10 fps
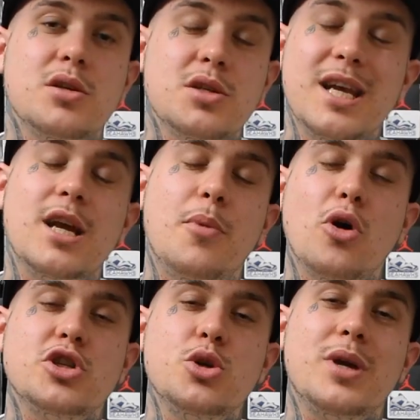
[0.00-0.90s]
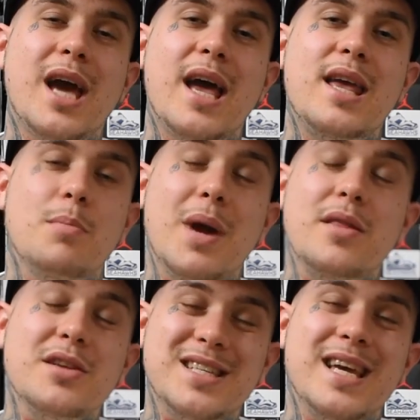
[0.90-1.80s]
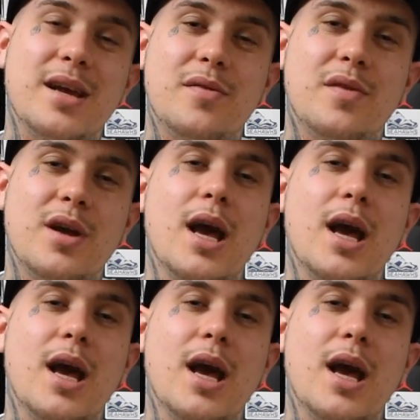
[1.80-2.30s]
Sneaker Box UK May the 6th,